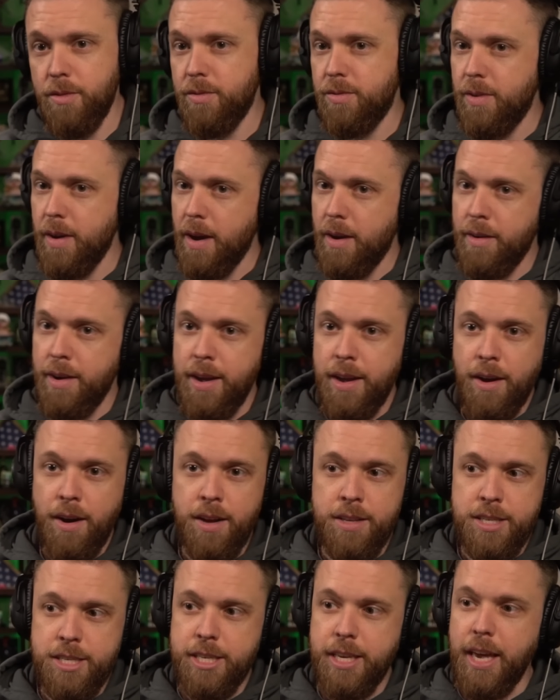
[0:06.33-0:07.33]
very
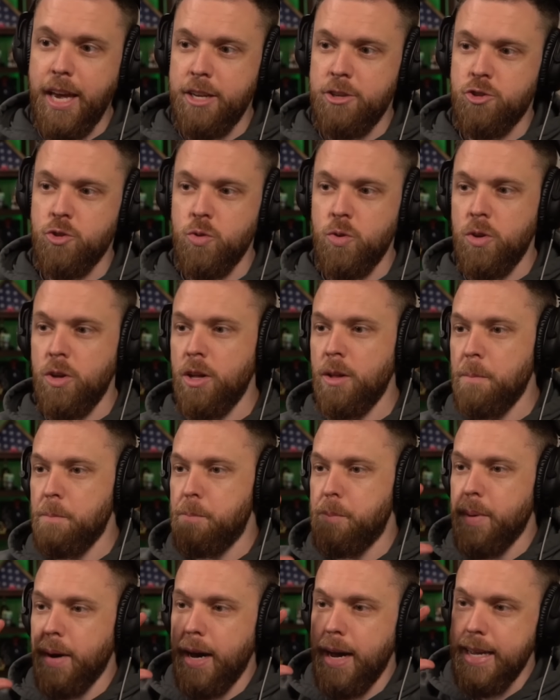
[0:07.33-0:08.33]
on schedule,
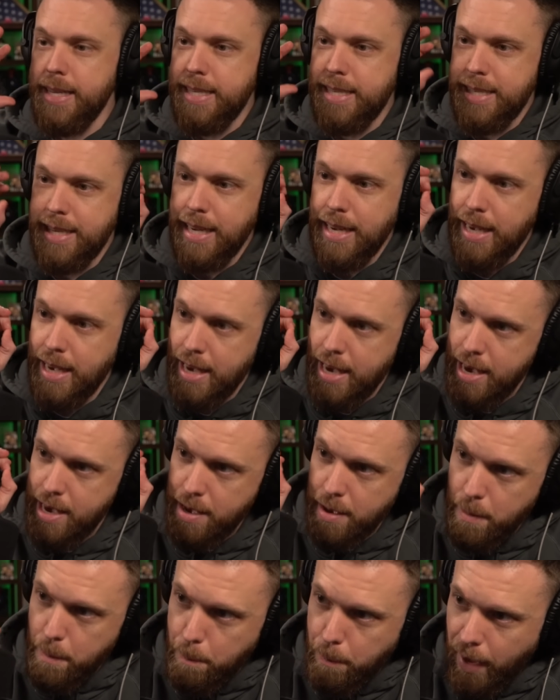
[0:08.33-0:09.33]
but
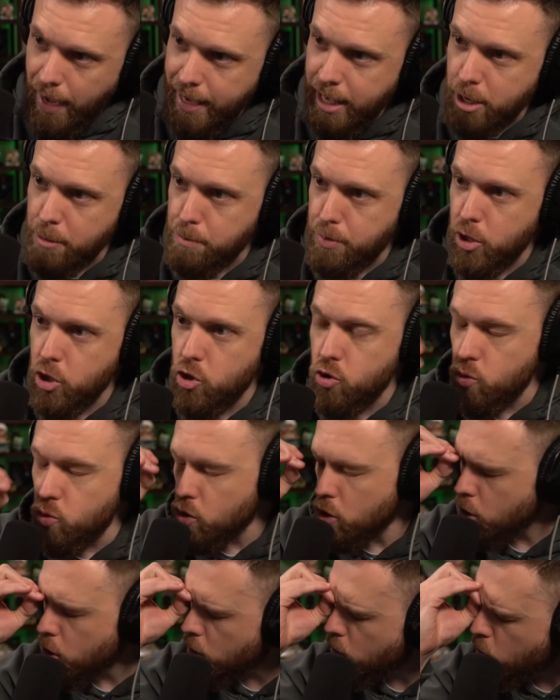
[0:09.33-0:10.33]
my
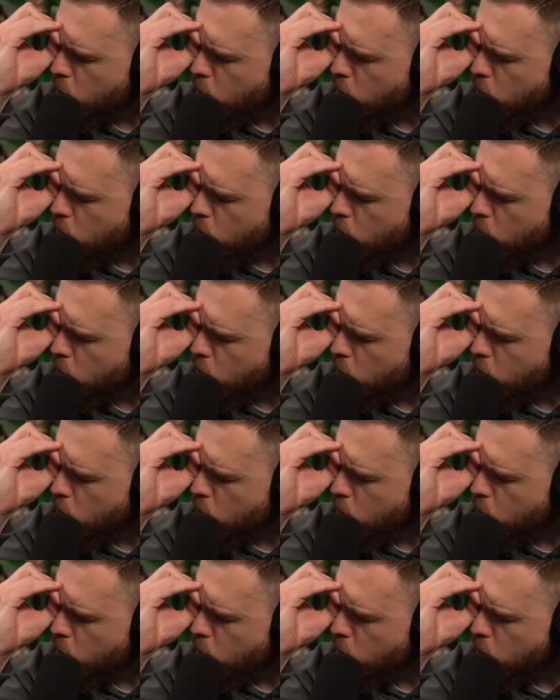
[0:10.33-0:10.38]
computer